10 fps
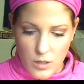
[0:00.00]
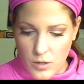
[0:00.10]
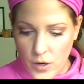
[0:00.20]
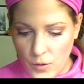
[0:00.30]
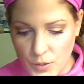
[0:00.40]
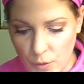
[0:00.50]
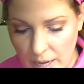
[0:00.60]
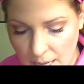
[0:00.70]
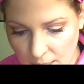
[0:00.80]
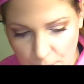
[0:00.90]
Or no,
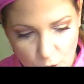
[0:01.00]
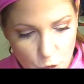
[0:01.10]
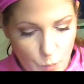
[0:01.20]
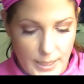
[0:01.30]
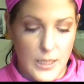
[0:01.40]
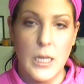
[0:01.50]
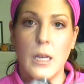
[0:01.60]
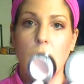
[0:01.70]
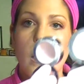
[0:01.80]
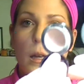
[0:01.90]
sorry,
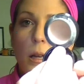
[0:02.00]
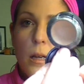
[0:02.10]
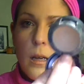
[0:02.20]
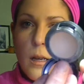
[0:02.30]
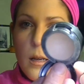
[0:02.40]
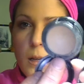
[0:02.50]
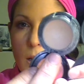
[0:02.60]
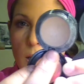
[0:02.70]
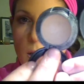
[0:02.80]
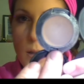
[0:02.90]
NW20.
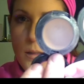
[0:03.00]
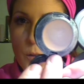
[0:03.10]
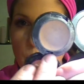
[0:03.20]
So